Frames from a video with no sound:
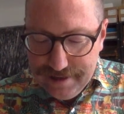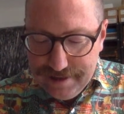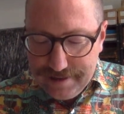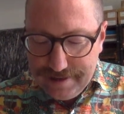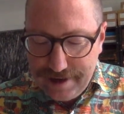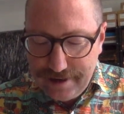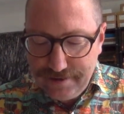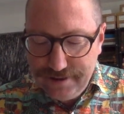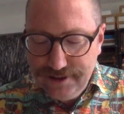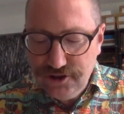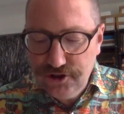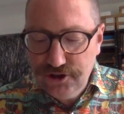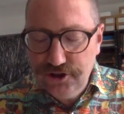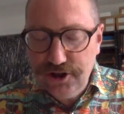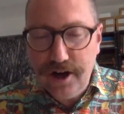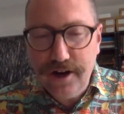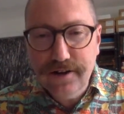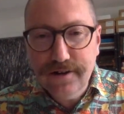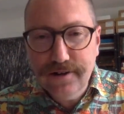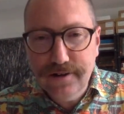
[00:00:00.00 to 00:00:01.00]
Now, this
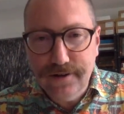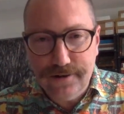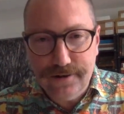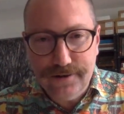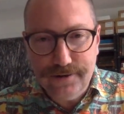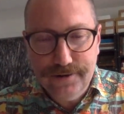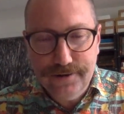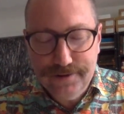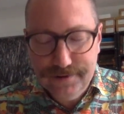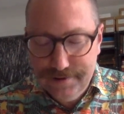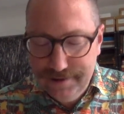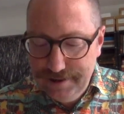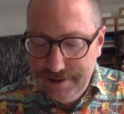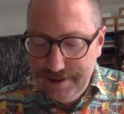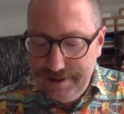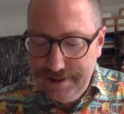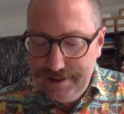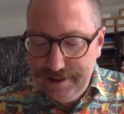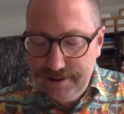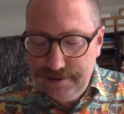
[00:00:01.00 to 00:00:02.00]
jungle
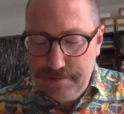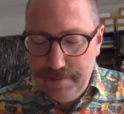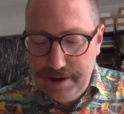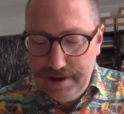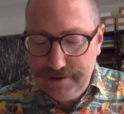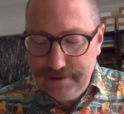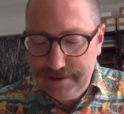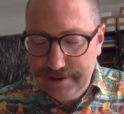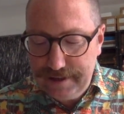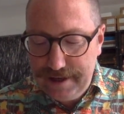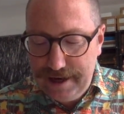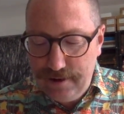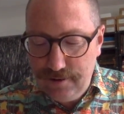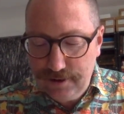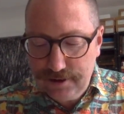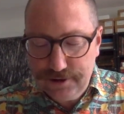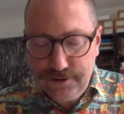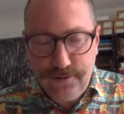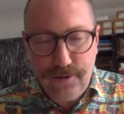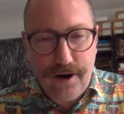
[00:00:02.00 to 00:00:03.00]
is meant to
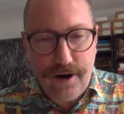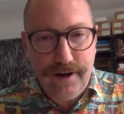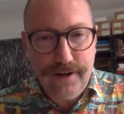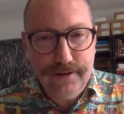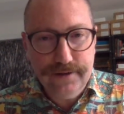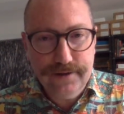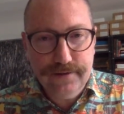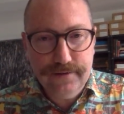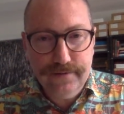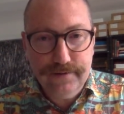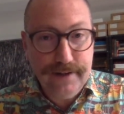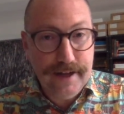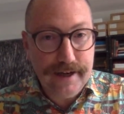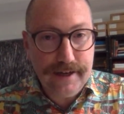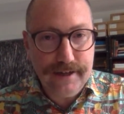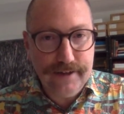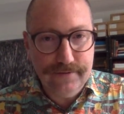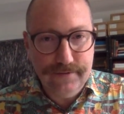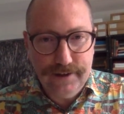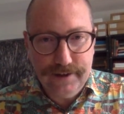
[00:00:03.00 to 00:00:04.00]
characterize
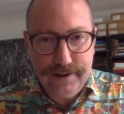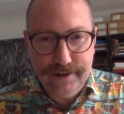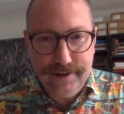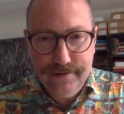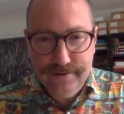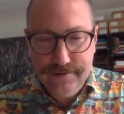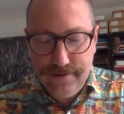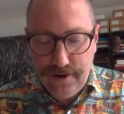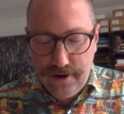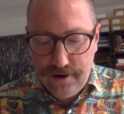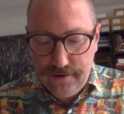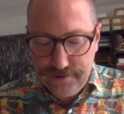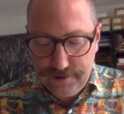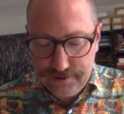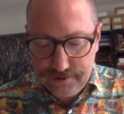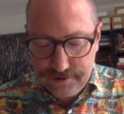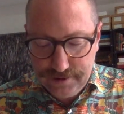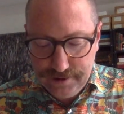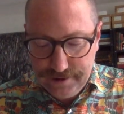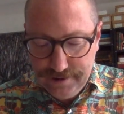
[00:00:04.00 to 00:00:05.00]
negatively,
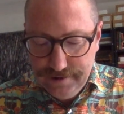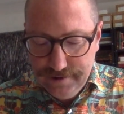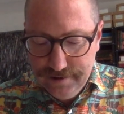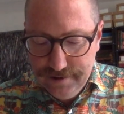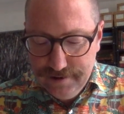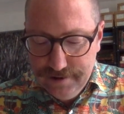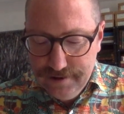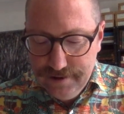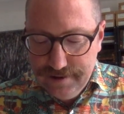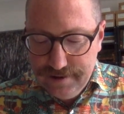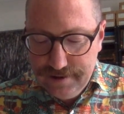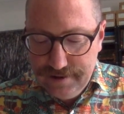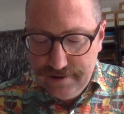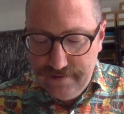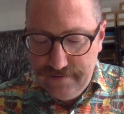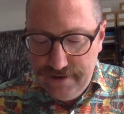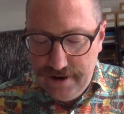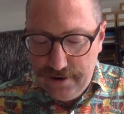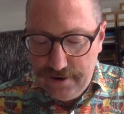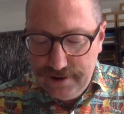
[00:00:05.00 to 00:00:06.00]
obviously, the
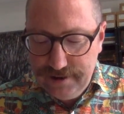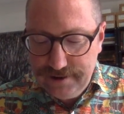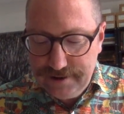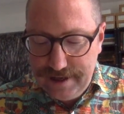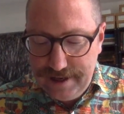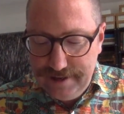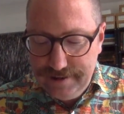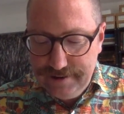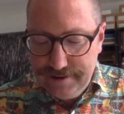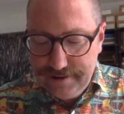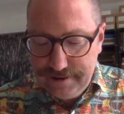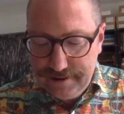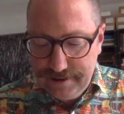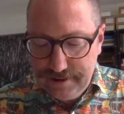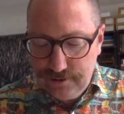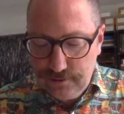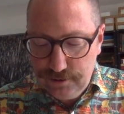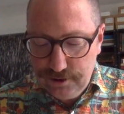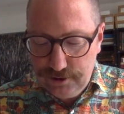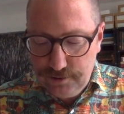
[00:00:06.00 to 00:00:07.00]
various
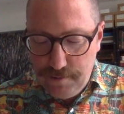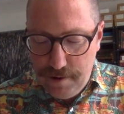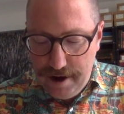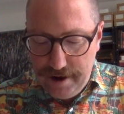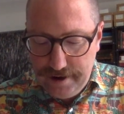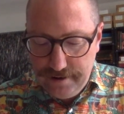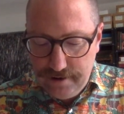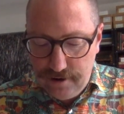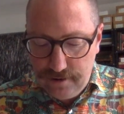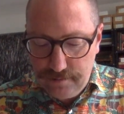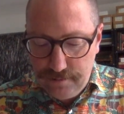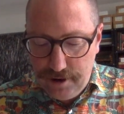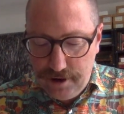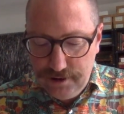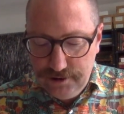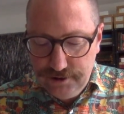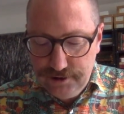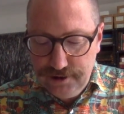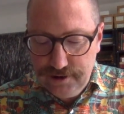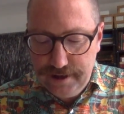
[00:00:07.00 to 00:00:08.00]
entities which Meinong
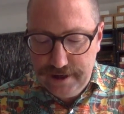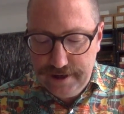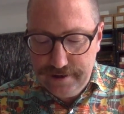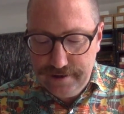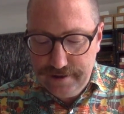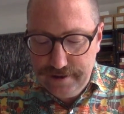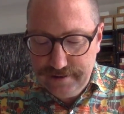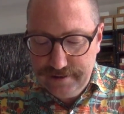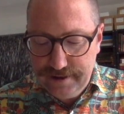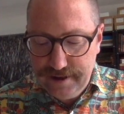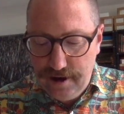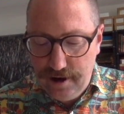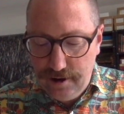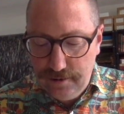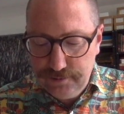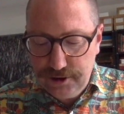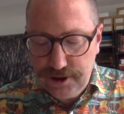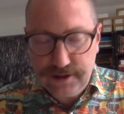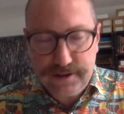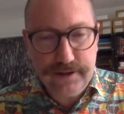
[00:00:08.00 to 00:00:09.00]
postulated as the
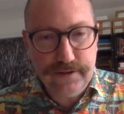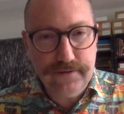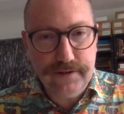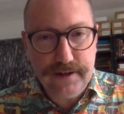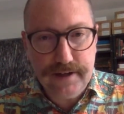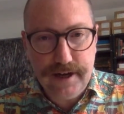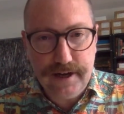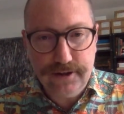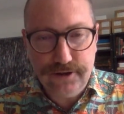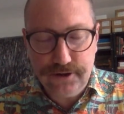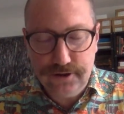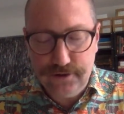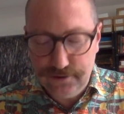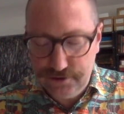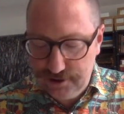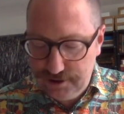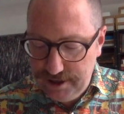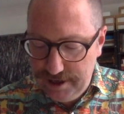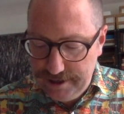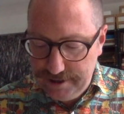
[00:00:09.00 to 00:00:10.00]
objects of intentional
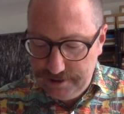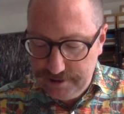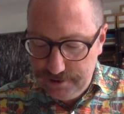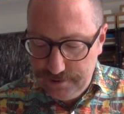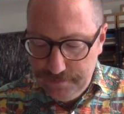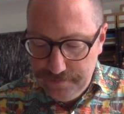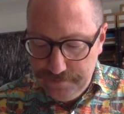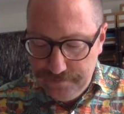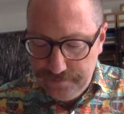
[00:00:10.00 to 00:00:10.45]
states.